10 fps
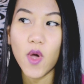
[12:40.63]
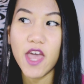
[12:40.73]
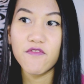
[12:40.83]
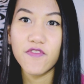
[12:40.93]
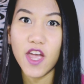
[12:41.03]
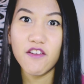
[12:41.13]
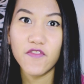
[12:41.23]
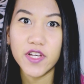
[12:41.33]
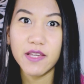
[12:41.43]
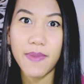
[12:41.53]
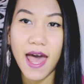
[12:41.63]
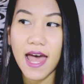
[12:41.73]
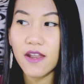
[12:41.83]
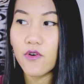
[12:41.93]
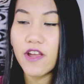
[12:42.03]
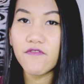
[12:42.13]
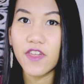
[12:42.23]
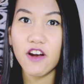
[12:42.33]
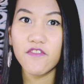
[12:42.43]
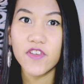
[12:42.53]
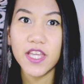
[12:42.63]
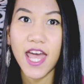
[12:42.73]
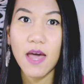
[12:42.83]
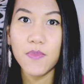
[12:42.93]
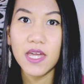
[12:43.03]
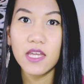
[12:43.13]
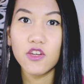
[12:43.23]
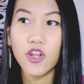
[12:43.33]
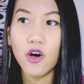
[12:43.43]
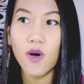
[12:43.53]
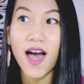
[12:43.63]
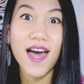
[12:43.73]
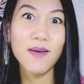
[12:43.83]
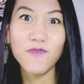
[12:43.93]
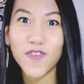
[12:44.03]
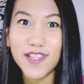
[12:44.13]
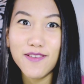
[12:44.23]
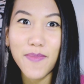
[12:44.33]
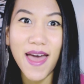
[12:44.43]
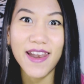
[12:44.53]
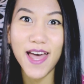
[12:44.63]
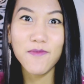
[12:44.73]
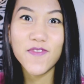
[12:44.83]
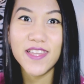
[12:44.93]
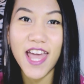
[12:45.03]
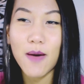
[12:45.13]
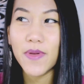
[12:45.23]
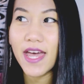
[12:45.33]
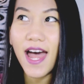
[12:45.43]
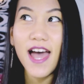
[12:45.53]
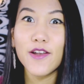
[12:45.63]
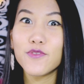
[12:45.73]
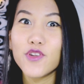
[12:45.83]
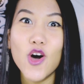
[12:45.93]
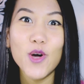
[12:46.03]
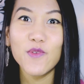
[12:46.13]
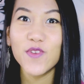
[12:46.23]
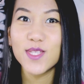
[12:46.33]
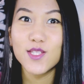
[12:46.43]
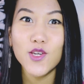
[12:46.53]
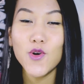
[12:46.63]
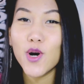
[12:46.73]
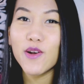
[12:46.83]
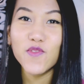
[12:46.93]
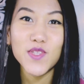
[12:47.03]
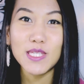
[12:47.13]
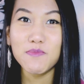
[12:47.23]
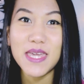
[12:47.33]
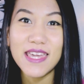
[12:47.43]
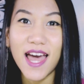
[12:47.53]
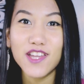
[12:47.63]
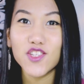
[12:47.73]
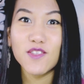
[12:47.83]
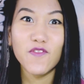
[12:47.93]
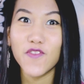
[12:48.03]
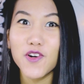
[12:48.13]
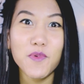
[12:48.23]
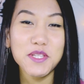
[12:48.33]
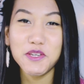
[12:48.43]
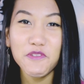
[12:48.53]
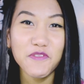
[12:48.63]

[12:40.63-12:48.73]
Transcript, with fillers: if they're feeling bad or if they're feeling happy, you know, I'm feeling bad and I'm feeling happy and I don't know if it's you or if it's me. I just feel what you